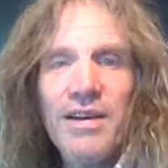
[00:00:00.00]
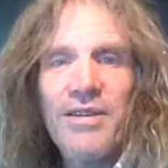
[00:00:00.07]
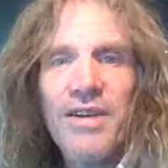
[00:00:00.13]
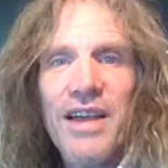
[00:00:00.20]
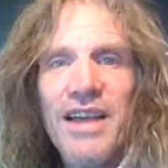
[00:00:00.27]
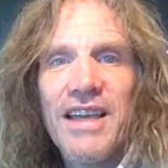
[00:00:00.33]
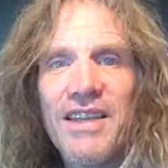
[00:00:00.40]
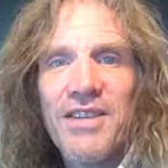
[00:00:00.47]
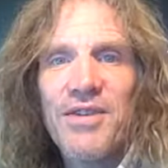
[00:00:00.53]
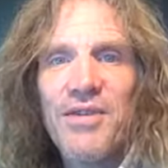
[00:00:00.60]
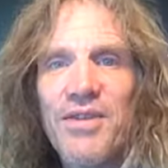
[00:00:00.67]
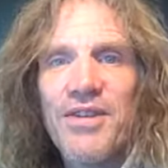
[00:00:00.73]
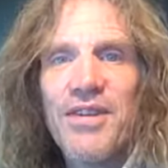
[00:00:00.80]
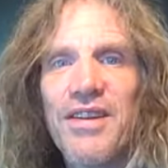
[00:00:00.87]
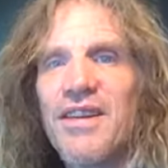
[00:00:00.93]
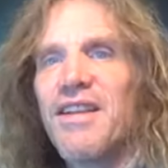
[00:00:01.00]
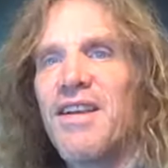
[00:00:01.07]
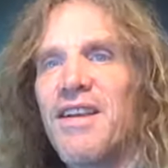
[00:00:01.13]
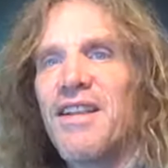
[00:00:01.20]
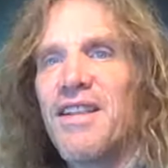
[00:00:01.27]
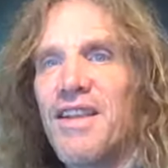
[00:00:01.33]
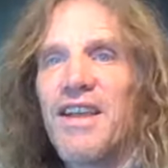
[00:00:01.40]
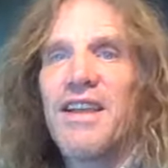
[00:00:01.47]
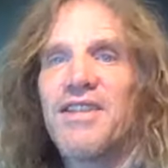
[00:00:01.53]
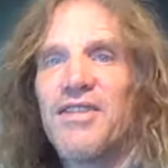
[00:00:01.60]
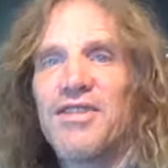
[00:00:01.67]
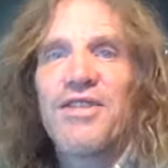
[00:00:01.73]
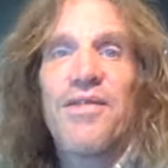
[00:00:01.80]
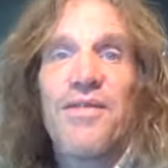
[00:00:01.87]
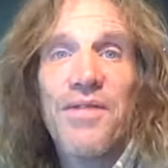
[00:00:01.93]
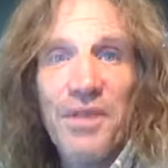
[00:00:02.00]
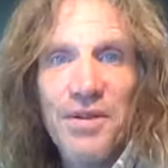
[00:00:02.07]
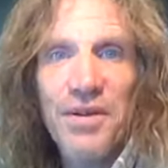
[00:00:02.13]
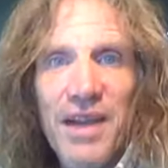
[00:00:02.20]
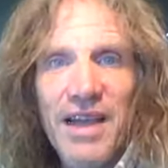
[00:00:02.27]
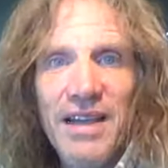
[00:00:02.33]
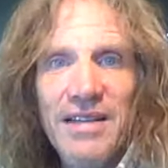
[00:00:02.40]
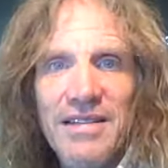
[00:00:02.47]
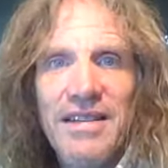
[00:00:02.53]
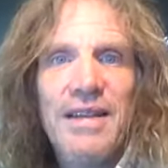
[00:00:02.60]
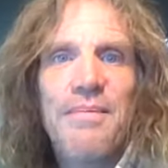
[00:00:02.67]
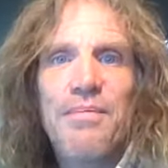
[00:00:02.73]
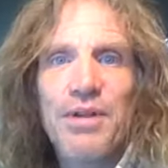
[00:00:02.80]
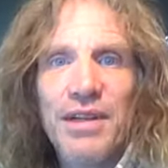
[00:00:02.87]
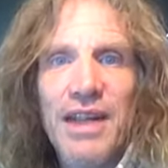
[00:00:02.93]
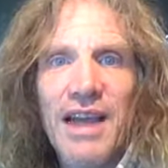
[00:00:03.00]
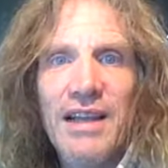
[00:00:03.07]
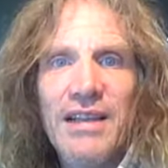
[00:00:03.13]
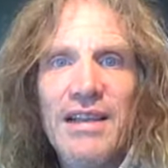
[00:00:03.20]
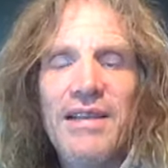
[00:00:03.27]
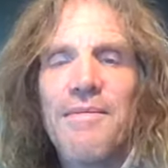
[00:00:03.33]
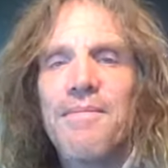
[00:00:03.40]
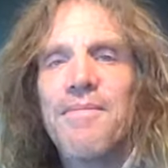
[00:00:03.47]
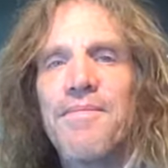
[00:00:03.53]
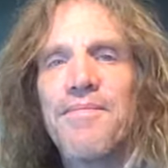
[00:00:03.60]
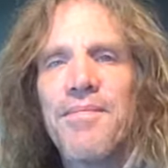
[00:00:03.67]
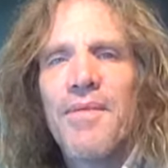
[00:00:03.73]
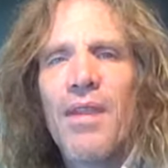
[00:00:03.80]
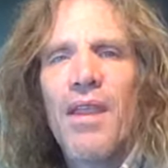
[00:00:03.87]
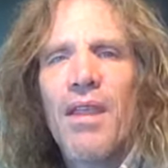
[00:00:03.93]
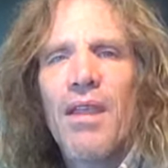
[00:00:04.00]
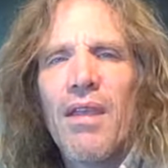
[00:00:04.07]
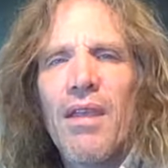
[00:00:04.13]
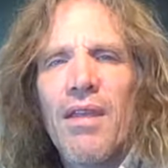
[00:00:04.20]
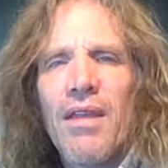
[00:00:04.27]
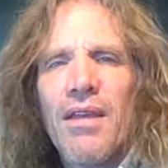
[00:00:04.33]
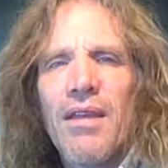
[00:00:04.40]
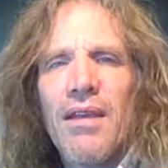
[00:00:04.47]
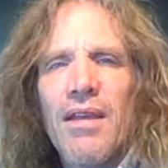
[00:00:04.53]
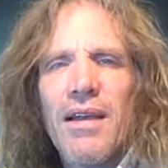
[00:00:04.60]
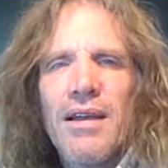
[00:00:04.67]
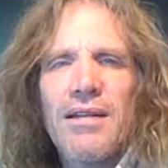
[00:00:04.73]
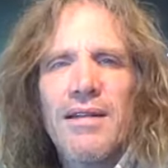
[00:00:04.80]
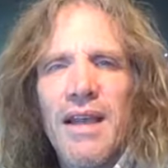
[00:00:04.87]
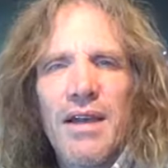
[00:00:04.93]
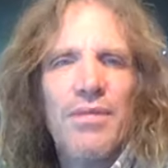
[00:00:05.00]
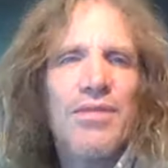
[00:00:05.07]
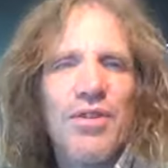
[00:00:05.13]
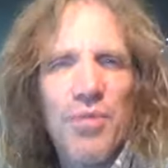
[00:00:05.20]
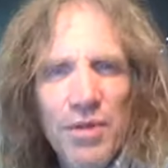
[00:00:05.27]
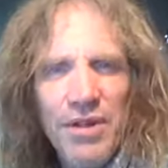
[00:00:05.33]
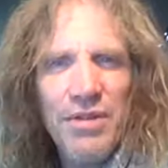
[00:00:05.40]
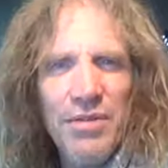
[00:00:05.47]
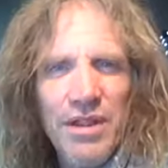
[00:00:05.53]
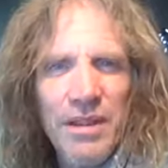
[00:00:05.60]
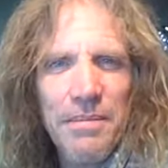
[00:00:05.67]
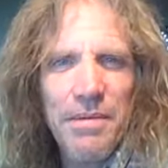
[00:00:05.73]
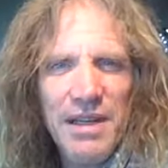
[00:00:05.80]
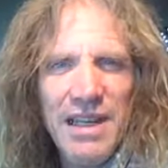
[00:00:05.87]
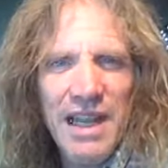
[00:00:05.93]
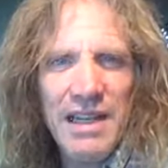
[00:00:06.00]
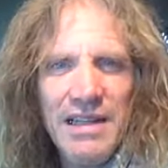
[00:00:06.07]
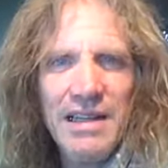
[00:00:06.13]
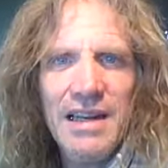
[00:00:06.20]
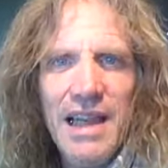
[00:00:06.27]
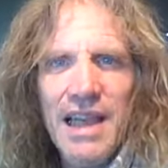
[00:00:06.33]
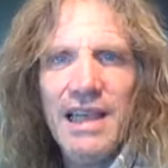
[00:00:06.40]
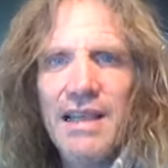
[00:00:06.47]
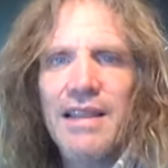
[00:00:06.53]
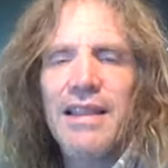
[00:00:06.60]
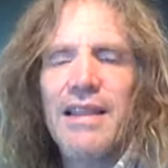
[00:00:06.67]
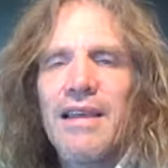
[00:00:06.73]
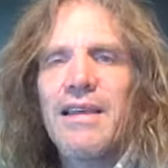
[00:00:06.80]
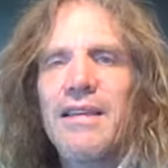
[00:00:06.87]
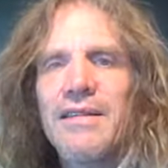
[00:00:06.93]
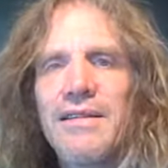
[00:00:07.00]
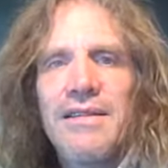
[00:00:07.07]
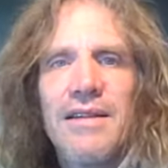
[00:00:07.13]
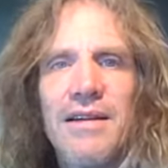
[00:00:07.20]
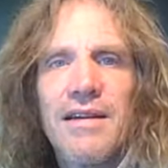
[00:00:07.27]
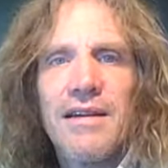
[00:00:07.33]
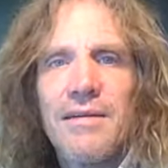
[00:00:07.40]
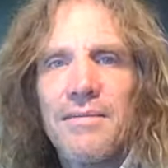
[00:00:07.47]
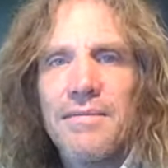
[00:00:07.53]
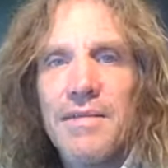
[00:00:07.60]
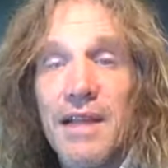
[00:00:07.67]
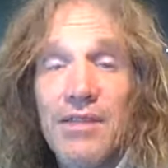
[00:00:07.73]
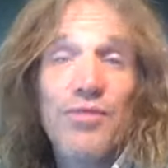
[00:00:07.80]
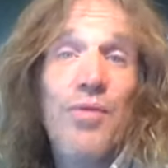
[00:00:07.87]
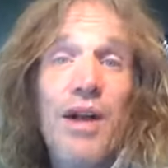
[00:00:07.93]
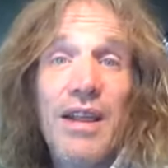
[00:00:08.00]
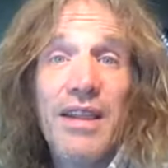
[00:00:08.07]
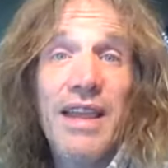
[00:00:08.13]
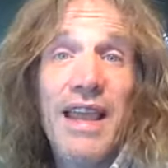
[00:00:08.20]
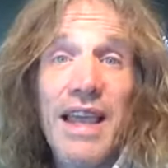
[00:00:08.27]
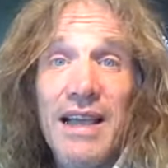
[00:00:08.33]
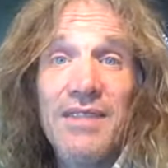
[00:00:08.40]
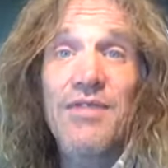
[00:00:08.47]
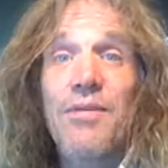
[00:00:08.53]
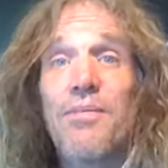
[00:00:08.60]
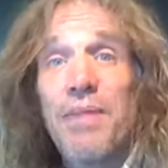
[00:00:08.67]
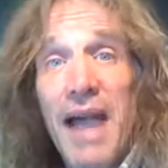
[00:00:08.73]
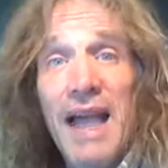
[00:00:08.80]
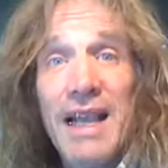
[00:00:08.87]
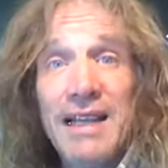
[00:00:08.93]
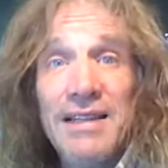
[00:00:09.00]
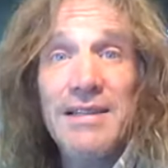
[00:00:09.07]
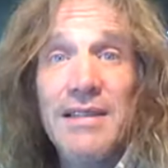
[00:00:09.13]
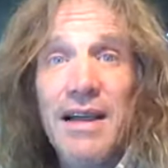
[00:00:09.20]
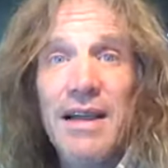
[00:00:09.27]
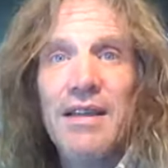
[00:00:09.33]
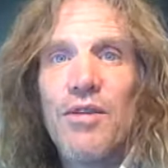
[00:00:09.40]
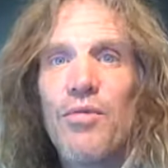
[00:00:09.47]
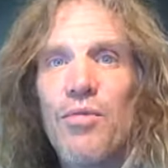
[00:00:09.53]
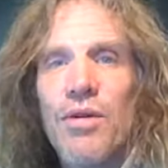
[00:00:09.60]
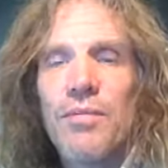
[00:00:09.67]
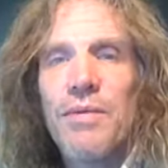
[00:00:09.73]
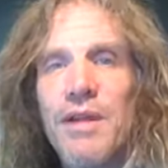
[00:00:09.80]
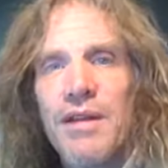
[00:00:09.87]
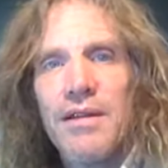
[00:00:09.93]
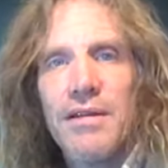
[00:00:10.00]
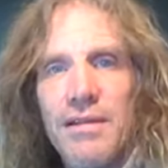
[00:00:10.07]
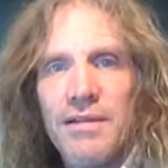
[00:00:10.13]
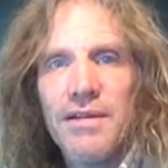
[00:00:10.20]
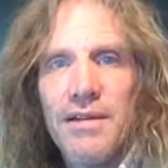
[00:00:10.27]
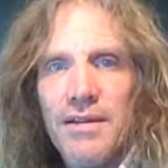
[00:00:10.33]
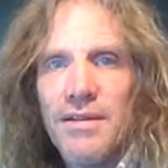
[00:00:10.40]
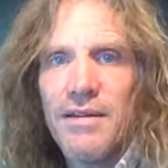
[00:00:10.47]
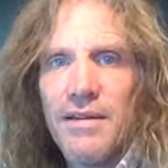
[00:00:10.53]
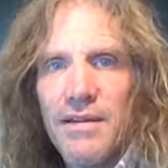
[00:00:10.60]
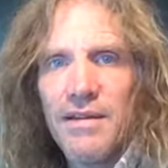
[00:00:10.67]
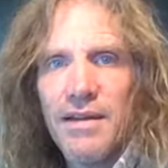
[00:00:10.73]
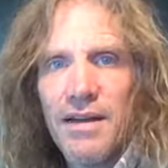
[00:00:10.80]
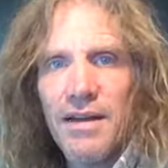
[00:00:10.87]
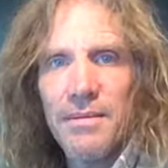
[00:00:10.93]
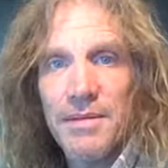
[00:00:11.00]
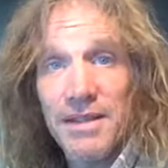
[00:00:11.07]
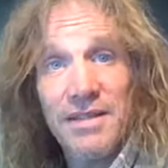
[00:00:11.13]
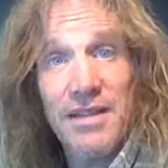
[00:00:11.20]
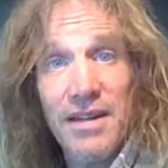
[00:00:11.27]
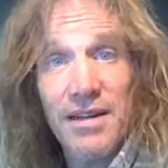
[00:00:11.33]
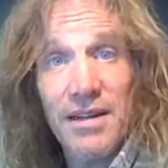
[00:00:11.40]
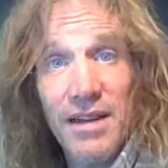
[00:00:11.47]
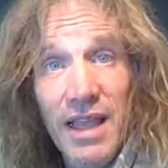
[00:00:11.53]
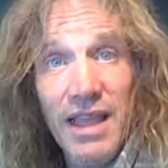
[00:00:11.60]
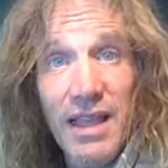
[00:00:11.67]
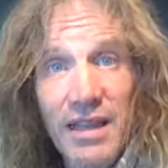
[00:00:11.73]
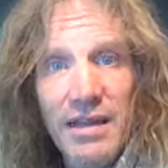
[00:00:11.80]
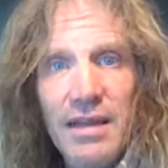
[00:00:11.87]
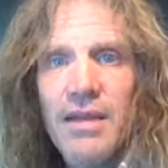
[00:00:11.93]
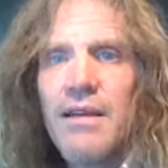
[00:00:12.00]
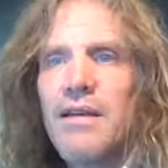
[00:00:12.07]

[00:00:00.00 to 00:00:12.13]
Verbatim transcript: okay, you could lay just a few eggs and protect them. And yeah, so we're doing the protected egg thing. Um, that's why the eggs are back inside the woman um, instead of laid,